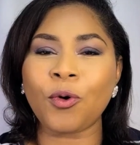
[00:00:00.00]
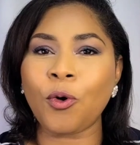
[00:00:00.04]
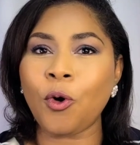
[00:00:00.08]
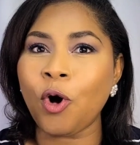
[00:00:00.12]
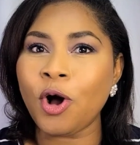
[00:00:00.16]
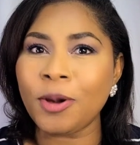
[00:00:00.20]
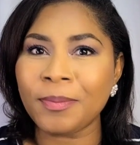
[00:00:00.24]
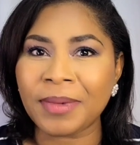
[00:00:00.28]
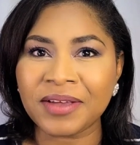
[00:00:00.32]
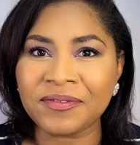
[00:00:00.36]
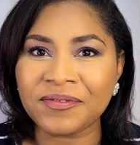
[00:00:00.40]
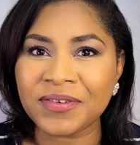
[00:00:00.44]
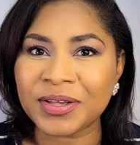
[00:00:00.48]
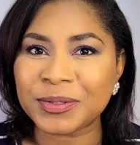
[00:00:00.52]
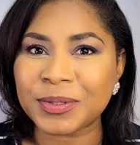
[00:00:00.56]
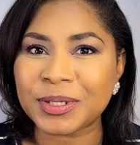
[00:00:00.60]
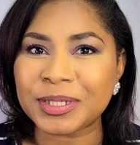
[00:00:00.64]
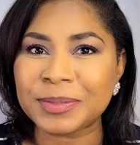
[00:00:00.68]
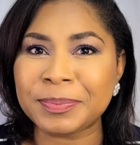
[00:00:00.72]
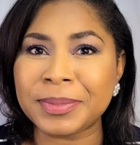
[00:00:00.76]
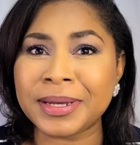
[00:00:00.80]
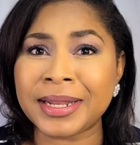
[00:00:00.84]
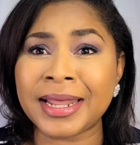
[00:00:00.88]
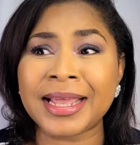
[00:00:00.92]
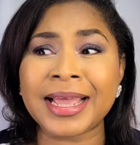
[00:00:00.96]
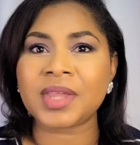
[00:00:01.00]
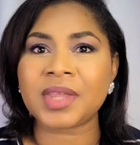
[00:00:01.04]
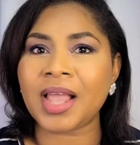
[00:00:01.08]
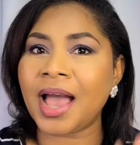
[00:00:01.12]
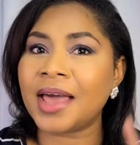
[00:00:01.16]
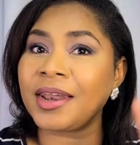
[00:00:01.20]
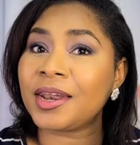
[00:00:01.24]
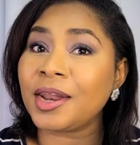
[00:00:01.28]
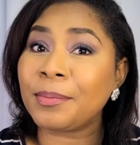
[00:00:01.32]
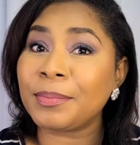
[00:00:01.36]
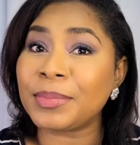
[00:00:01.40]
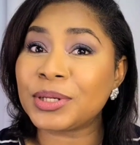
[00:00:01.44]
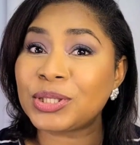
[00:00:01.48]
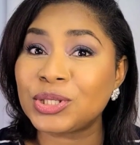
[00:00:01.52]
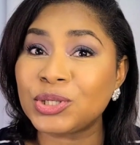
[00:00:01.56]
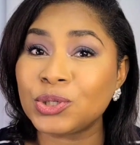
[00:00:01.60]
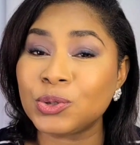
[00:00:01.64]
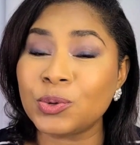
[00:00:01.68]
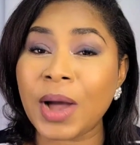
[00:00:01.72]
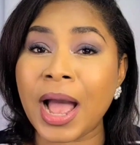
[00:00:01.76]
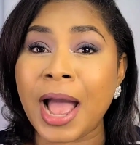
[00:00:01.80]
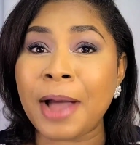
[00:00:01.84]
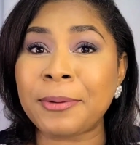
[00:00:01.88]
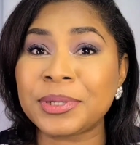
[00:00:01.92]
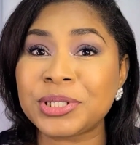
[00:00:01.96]
All my face was burning. And number 2,
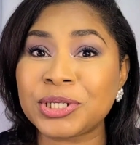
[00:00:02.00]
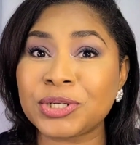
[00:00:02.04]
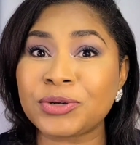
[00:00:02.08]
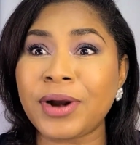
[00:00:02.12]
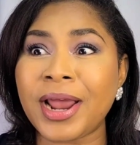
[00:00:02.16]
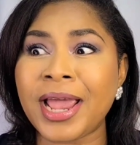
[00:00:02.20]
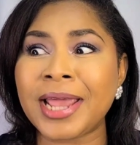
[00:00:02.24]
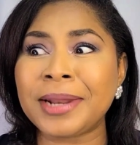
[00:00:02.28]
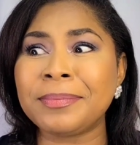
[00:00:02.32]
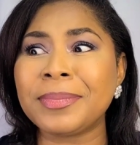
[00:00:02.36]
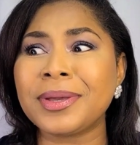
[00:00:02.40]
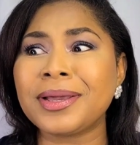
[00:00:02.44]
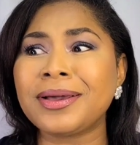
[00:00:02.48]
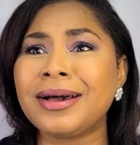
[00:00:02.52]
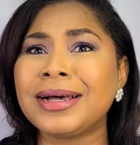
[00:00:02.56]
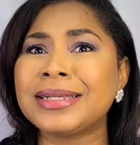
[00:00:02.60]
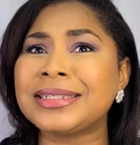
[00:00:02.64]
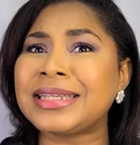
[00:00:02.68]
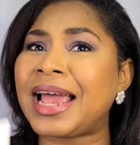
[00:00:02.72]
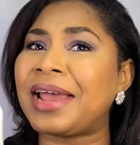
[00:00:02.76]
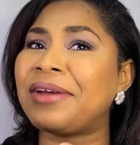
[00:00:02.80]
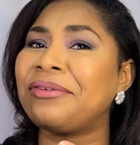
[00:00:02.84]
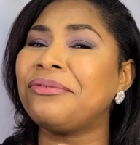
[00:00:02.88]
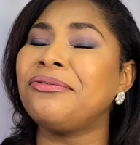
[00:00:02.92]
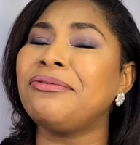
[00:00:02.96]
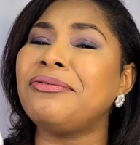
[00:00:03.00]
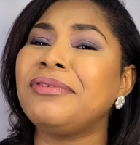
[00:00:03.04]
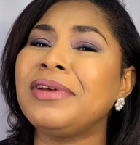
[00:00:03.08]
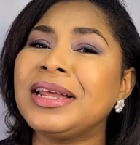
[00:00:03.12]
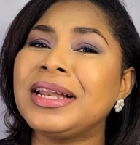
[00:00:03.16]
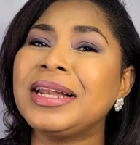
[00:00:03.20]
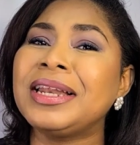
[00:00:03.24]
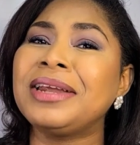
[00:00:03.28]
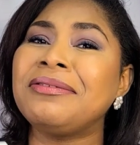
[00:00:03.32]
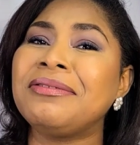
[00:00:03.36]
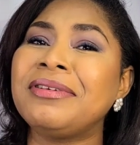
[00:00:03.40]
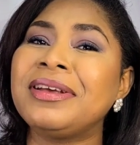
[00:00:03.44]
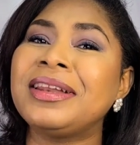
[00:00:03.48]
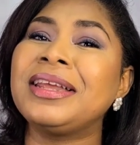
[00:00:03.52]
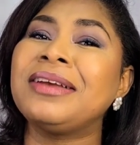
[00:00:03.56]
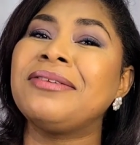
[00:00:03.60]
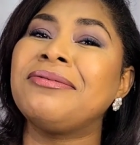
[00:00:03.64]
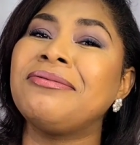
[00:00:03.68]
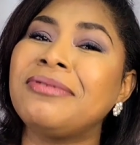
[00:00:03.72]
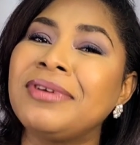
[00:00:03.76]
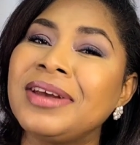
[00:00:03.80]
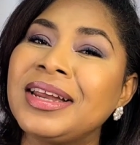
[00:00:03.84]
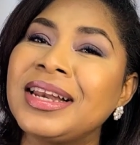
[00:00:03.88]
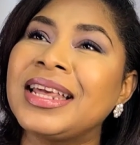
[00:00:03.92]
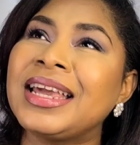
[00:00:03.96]
I was crying because I
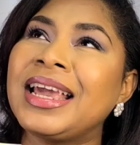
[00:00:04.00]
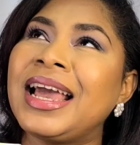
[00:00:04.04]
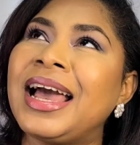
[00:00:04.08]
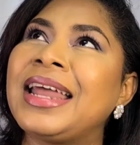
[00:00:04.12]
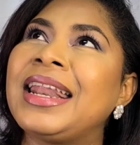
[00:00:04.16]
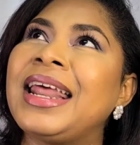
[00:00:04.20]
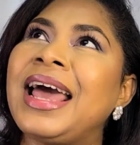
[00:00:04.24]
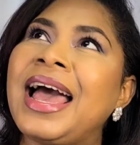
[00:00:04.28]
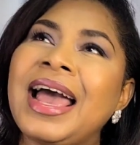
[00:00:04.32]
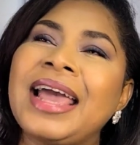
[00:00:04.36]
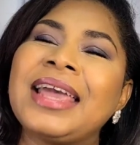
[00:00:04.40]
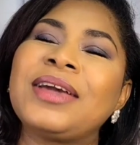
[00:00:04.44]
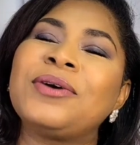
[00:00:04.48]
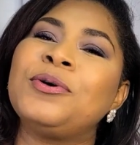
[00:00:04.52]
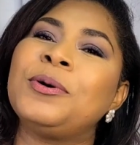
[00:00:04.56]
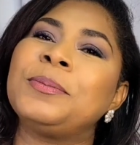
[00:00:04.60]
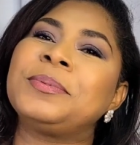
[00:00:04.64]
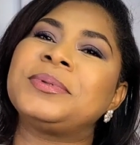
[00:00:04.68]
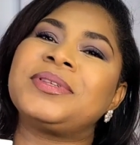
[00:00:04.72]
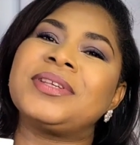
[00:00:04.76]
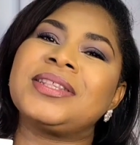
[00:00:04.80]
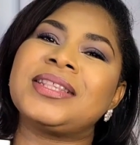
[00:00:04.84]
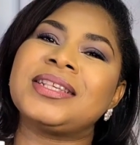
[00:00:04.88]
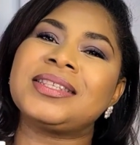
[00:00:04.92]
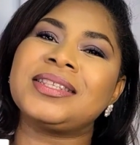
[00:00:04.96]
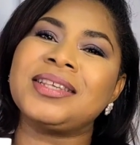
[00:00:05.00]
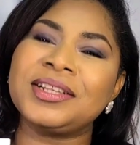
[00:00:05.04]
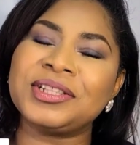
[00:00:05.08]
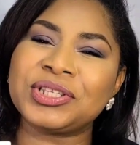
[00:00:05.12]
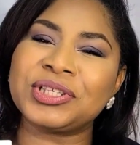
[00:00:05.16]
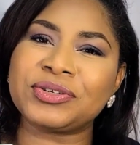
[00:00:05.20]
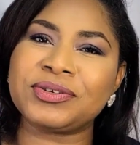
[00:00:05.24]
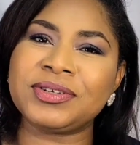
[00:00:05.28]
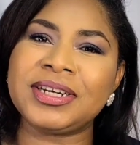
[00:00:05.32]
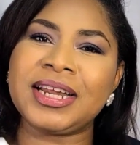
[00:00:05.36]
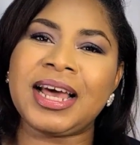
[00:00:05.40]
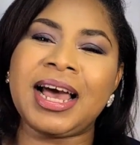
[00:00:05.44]
really had high hopes for the sunscreen.